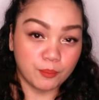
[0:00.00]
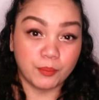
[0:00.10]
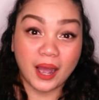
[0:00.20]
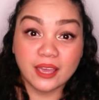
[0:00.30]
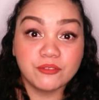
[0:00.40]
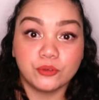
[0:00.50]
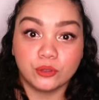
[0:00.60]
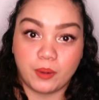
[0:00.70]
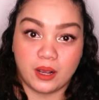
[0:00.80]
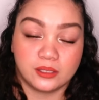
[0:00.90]
buy
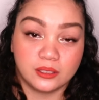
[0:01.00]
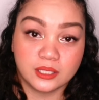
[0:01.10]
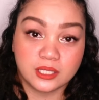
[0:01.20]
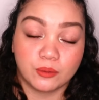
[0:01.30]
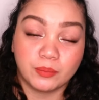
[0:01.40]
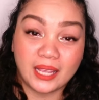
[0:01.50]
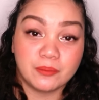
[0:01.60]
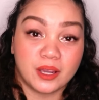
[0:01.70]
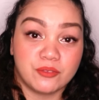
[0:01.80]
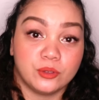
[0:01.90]
full bottles or
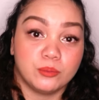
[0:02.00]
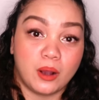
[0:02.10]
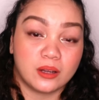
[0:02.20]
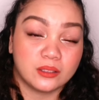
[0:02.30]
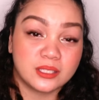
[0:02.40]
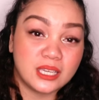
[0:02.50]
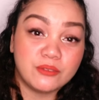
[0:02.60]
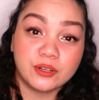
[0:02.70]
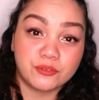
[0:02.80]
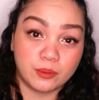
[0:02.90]
blind buy full bottles
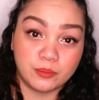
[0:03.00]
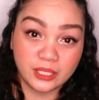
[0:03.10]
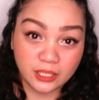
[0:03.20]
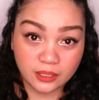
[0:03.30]
even from